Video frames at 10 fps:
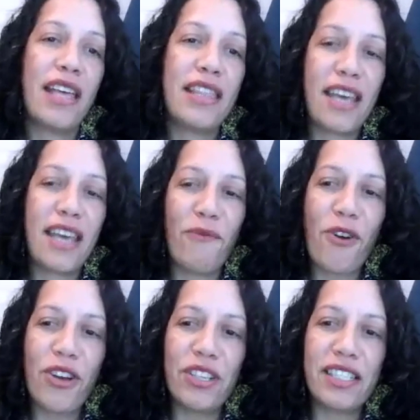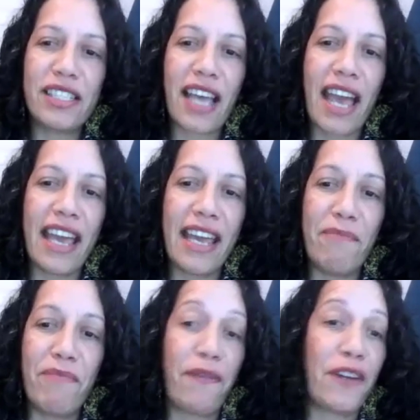there was a
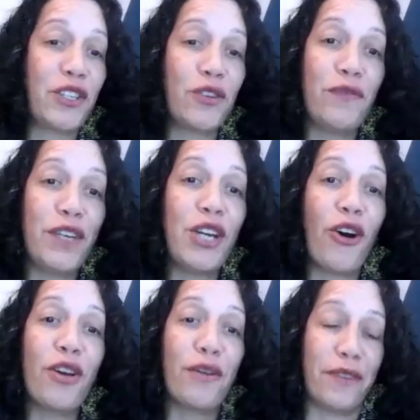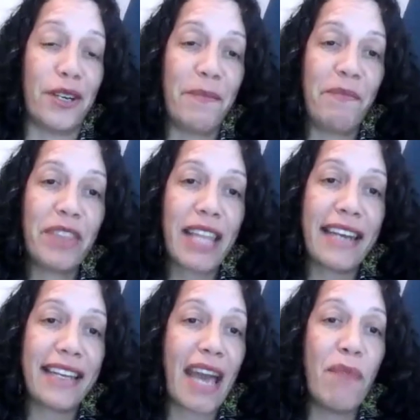professional videographer
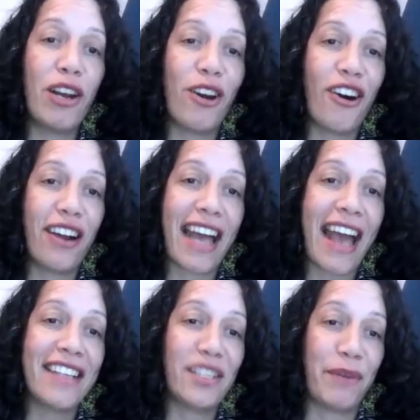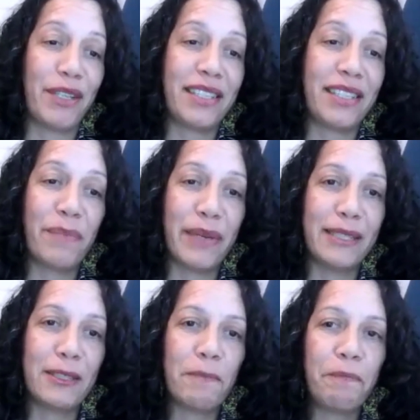that came along as a
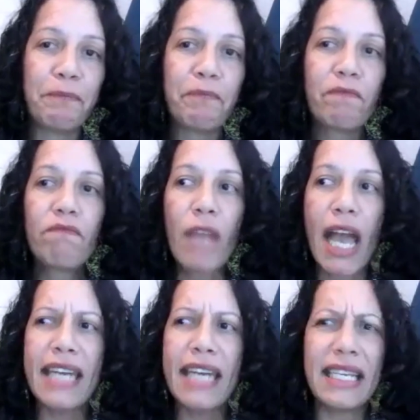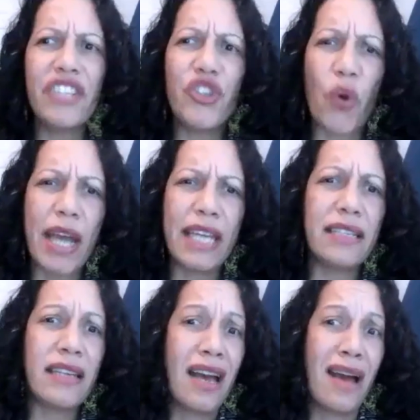participant. And he
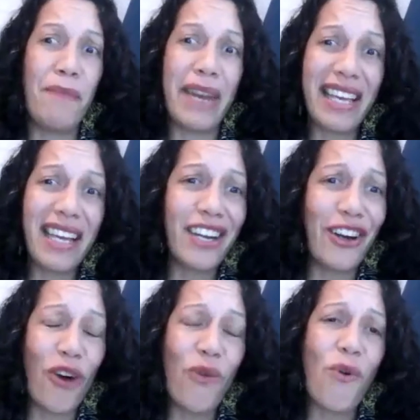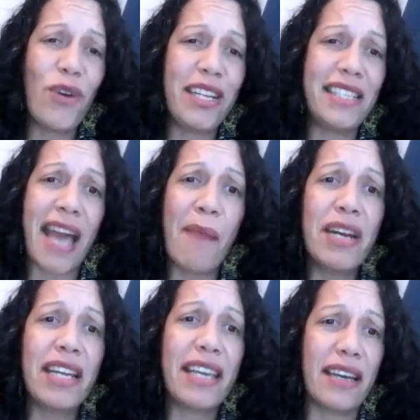joined, bringing along all his
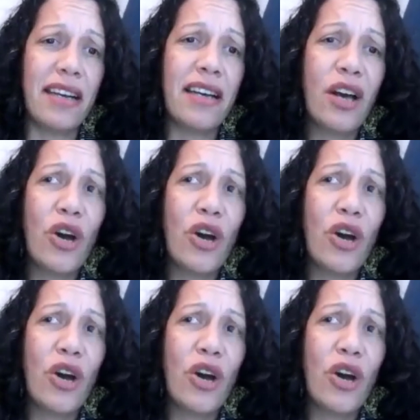camera gear